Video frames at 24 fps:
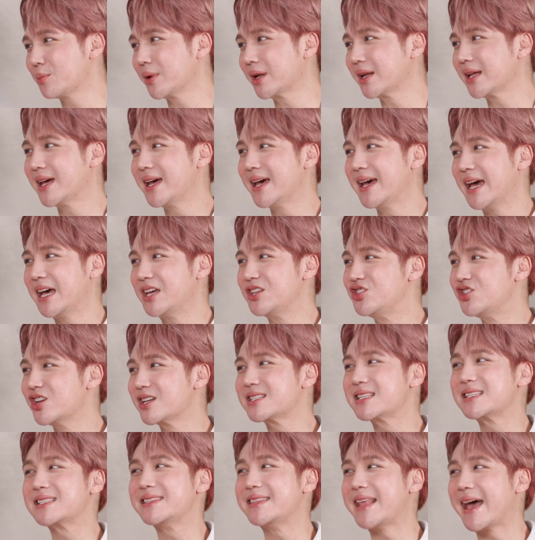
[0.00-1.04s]
but it's
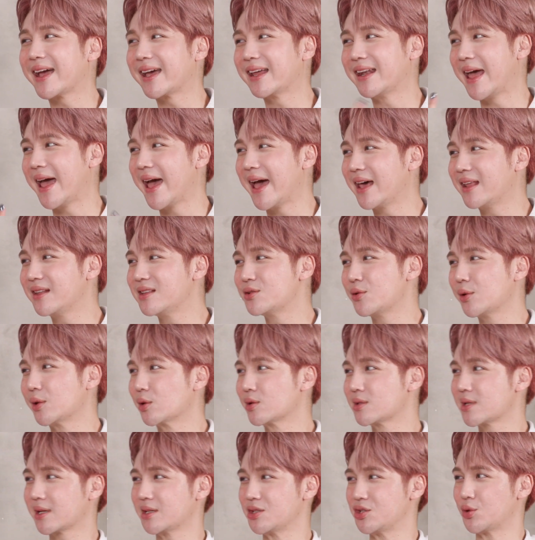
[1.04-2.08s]
just his neck and head, so he
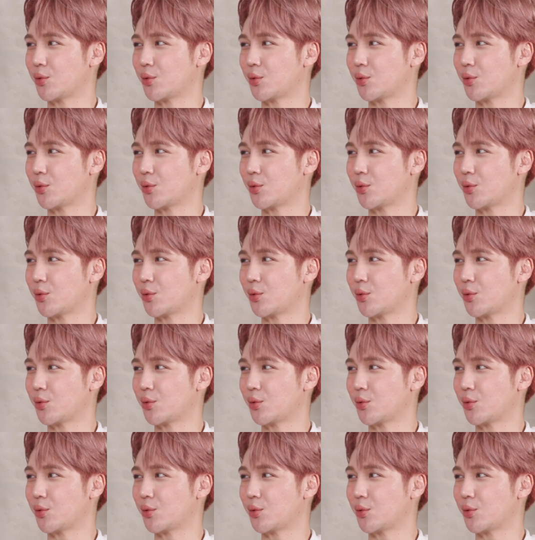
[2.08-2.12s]
looks like a